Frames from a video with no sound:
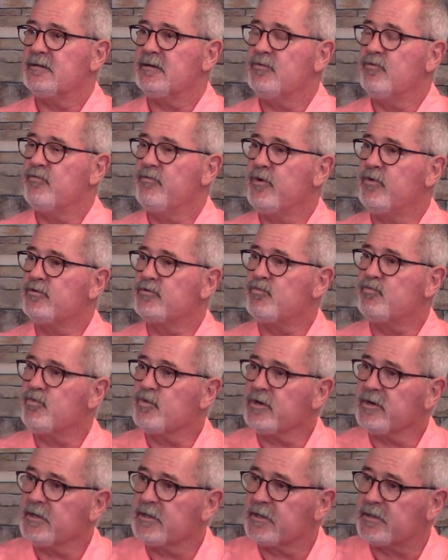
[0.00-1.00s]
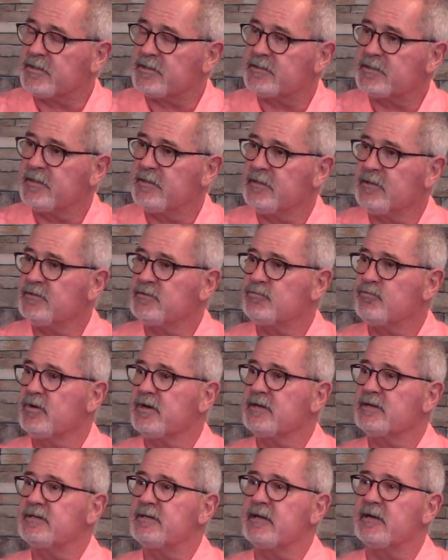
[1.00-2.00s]
So those words
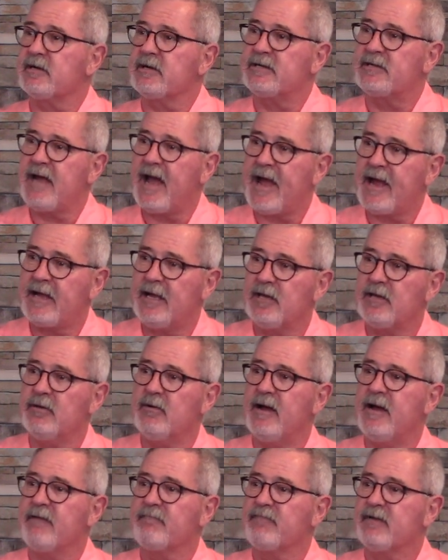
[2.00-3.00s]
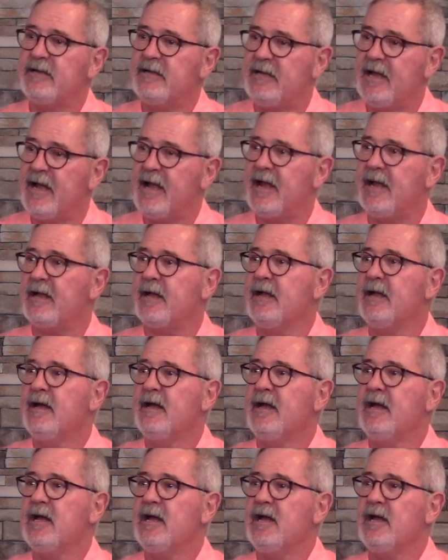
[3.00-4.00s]
that are attacking you every day,
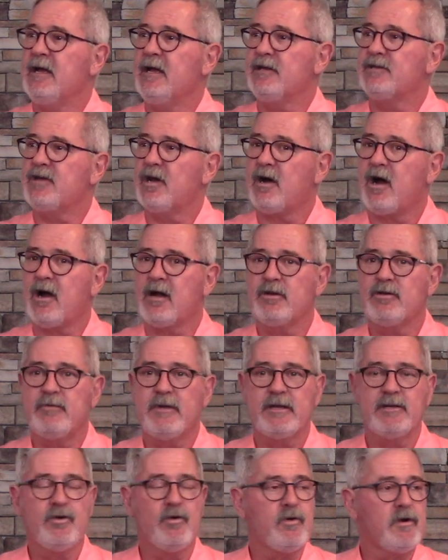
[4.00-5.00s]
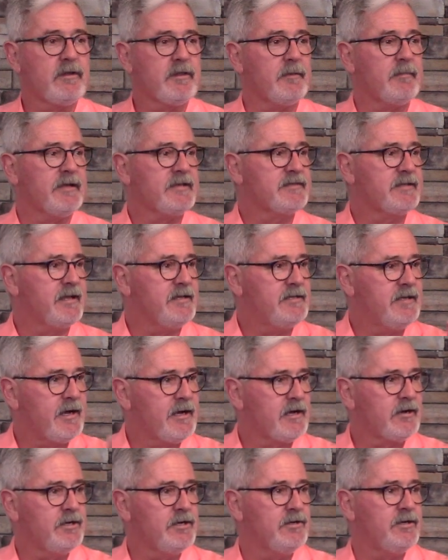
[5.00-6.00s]
it's hard to ignore them as they
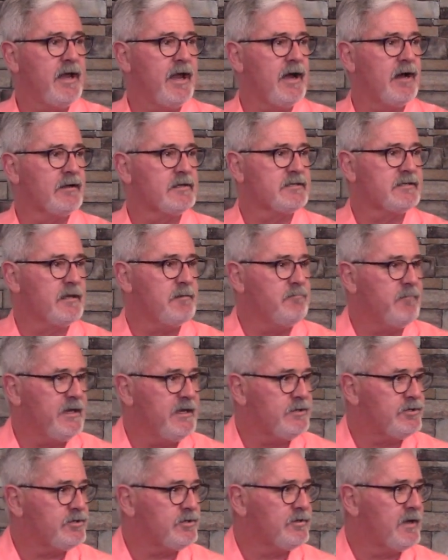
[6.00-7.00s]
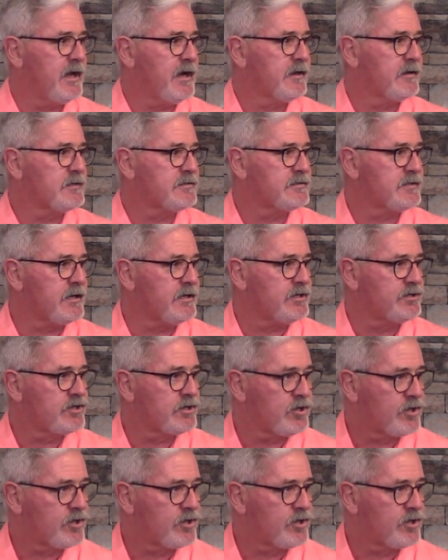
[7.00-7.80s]
tear you down, as they beat you down, as they